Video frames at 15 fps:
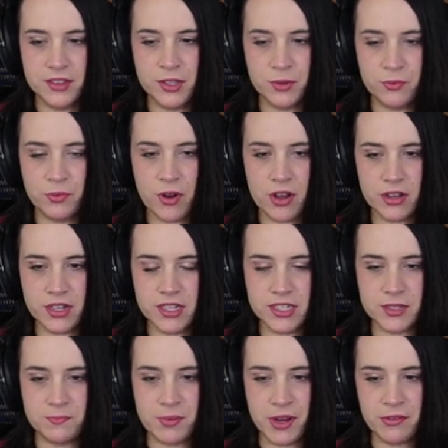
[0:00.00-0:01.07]
The rock
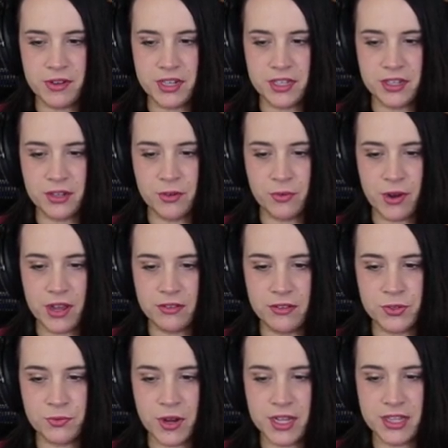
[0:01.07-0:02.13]
is buried in the
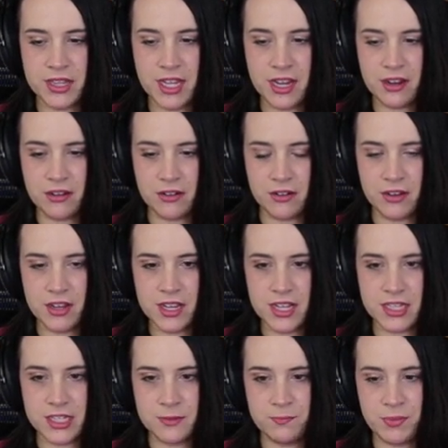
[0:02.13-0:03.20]
ground right there.
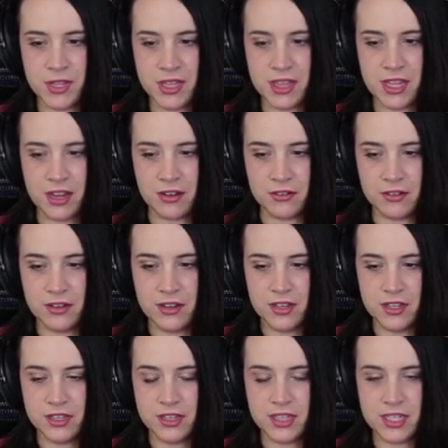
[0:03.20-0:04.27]
It's been there
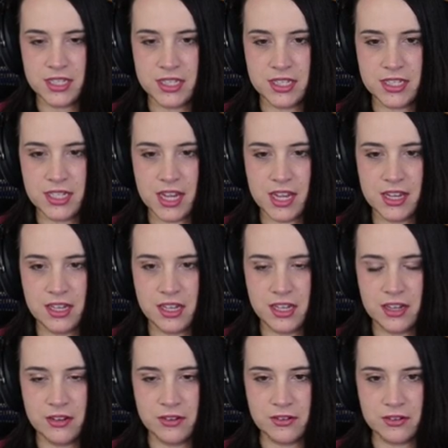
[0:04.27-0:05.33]
these ten
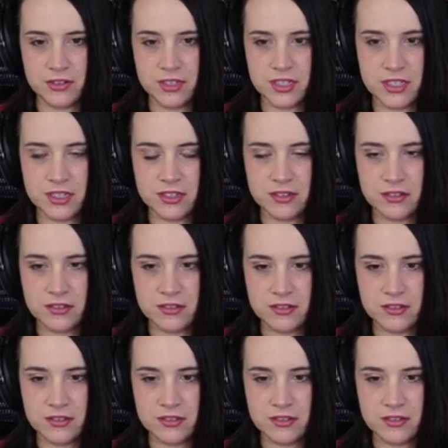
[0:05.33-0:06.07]
years.